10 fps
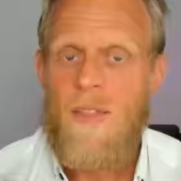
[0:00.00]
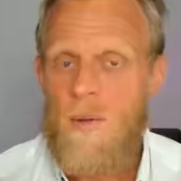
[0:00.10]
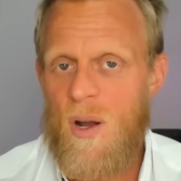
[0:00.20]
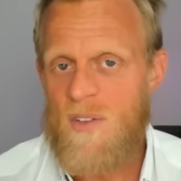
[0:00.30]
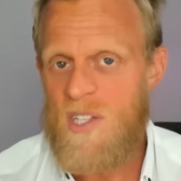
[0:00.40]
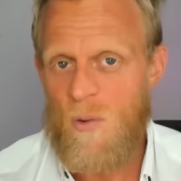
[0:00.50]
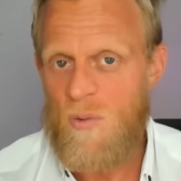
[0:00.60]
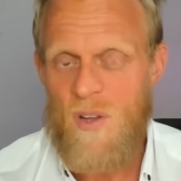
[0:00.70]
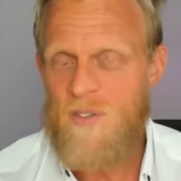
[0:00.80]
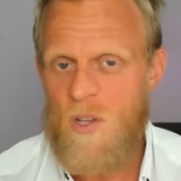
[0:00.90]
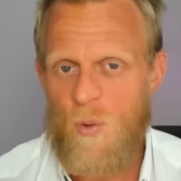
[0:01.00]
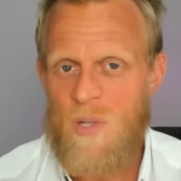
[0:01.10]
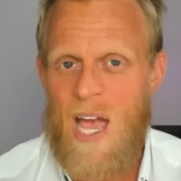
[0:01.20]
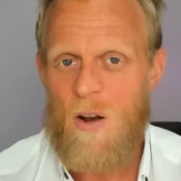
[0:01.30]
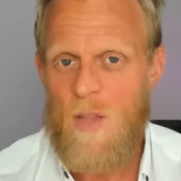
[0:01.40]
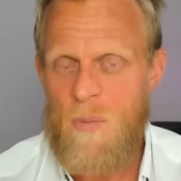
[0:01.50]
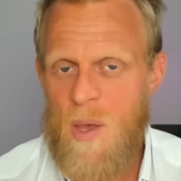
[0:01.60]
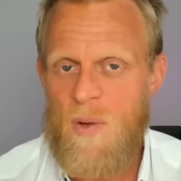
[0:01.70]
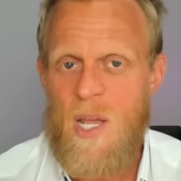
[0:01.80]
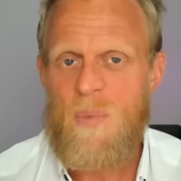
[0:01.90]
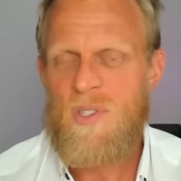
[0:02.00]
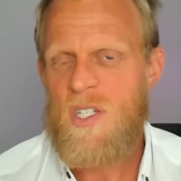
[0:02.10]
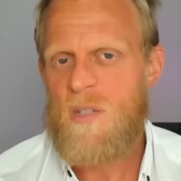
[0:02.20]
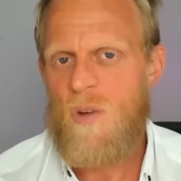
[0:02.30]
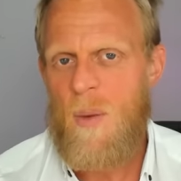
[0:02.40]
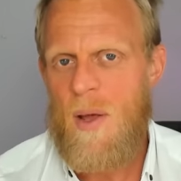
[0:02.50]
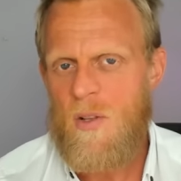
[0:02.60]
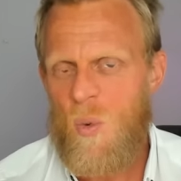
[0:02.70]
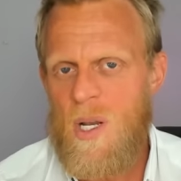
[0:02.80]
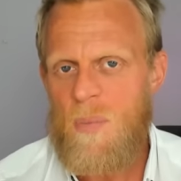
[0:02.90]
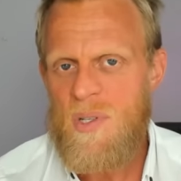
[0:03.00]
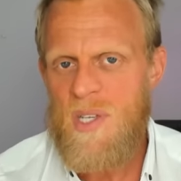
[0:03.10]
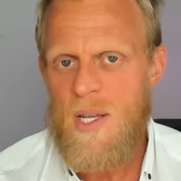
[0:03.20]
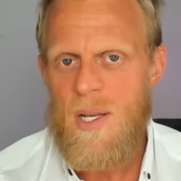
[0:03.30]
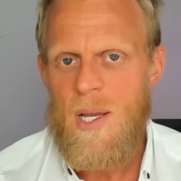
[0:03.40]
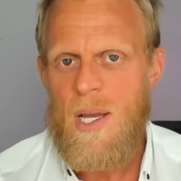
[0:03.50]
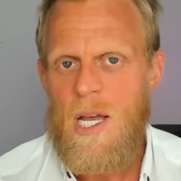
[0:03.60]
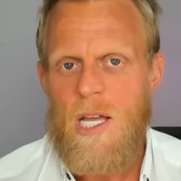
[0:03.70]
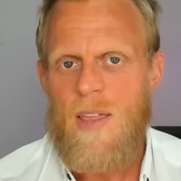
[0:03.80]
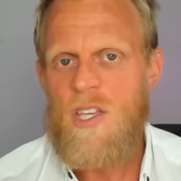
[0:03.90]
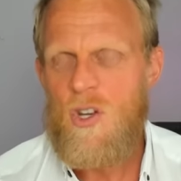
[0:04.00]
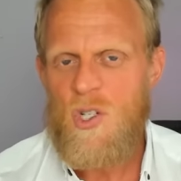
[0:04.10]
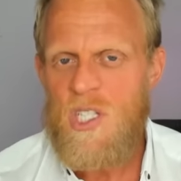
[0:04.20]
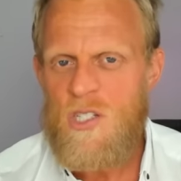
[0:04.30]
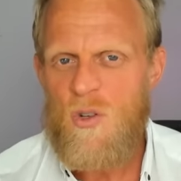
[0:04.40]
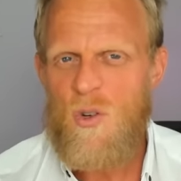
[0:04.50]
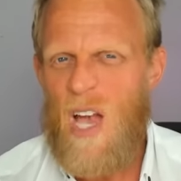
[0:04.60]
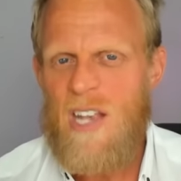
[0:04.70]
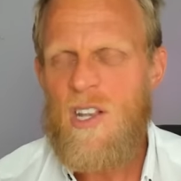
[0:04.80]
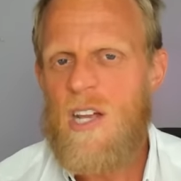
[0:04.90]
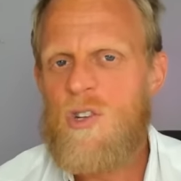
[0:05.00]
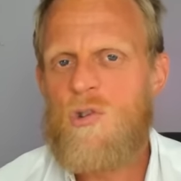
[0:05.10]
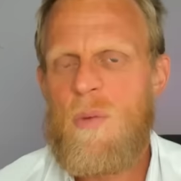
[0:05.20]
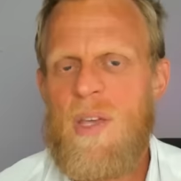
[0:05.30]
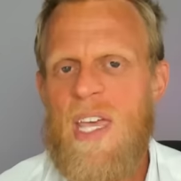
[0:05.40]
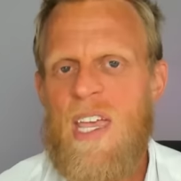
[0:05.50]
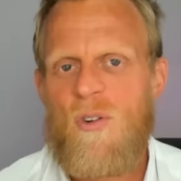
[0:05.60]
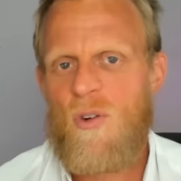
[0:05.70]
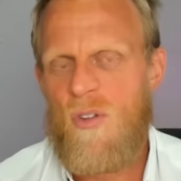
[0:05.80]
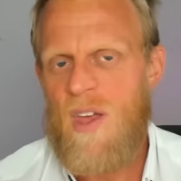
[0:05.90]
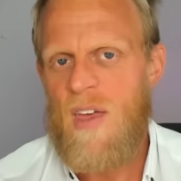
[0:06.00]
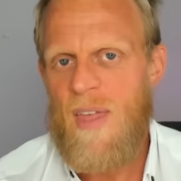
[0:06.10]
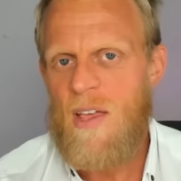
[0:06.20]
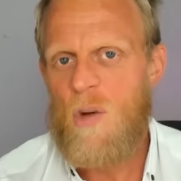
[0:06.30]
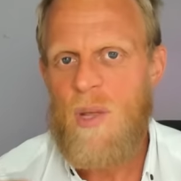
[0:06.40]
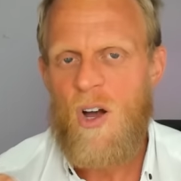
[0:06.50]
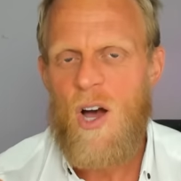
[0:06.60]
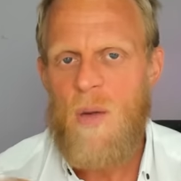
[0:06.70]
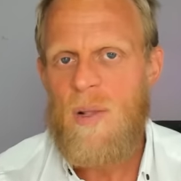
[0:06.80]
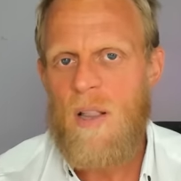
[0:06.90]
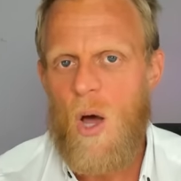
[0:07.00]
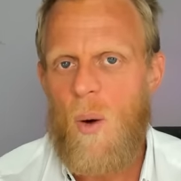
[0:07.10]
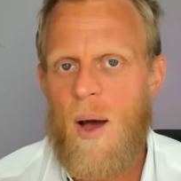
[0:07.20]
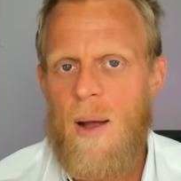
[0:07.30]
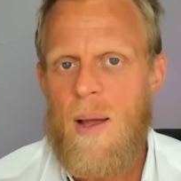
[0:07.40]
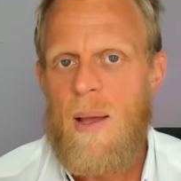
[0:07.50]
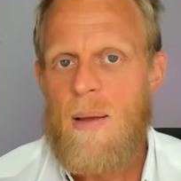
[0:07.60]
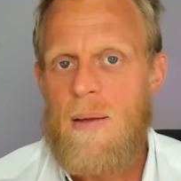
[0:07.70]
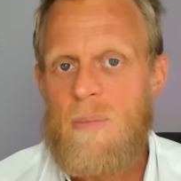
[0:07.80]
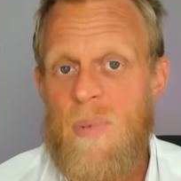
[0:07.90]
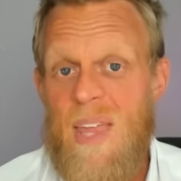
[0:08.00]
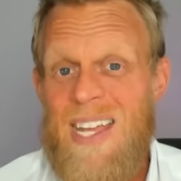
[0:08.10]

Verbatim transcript: They might have sold. They've sold down on their BYD position by about twenty percent. They usually do a, a, trimming here or there. They go a bit higher, a bit lower, but they